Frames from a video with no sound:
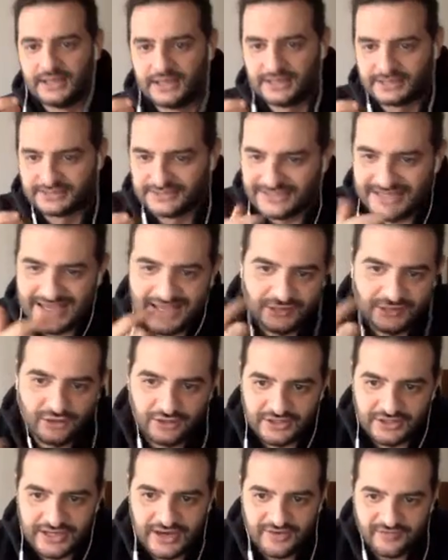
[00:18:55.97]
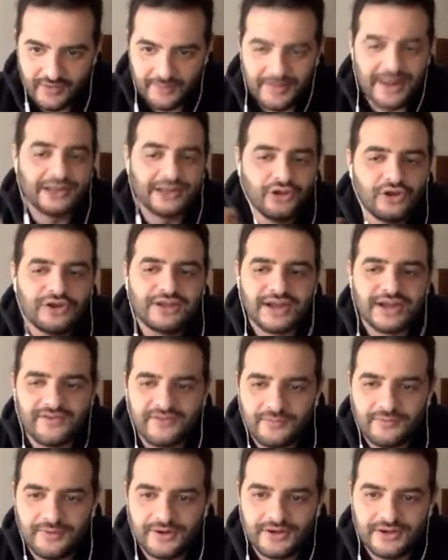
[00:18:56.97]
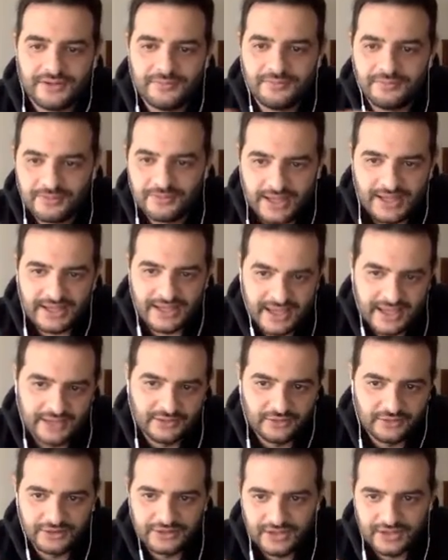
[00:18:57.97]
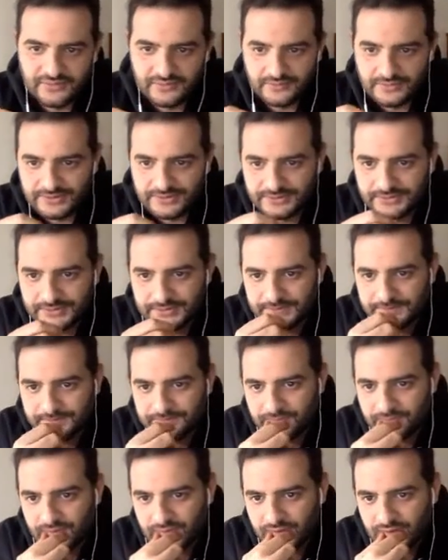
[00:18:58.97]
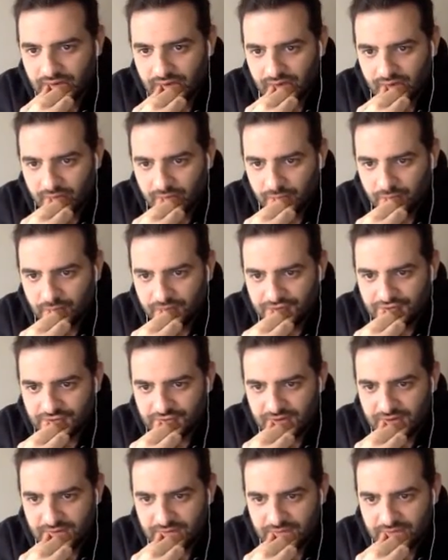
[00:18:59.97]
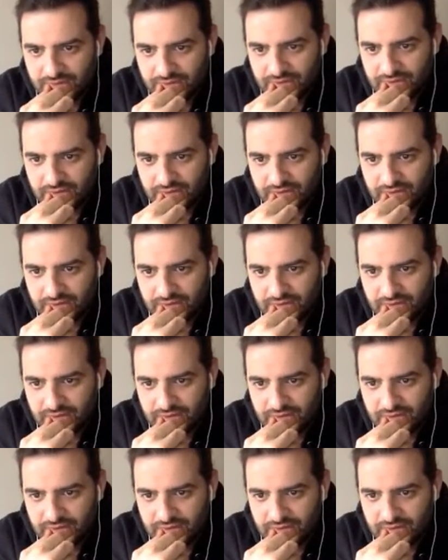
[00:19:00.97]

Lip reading: Because you can't look at every. I mean, I look at everybody, but I can't look at everybody. With Trey Burke